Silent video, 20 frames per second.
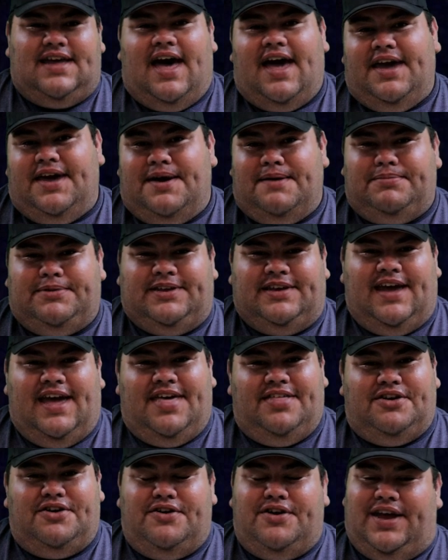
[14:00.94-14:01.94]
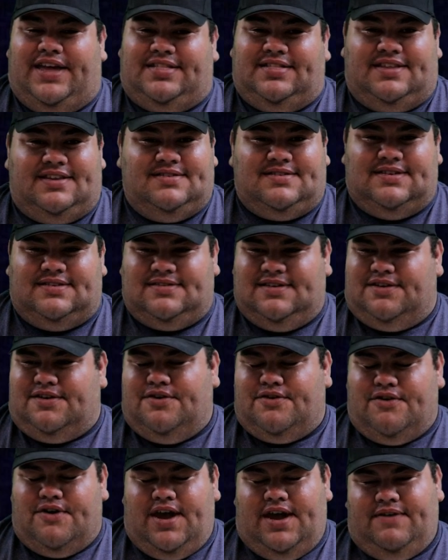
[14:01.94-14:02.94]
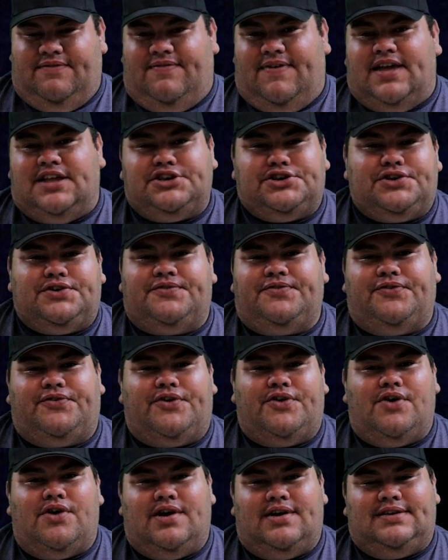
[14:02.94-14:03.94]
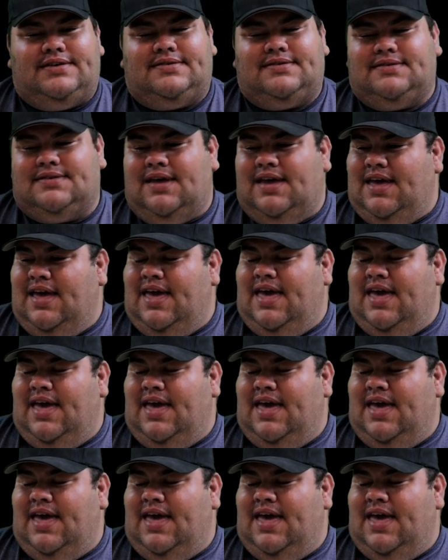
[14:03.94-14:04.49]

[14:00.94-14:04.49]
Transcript: tie up together, and this is a great venture for us.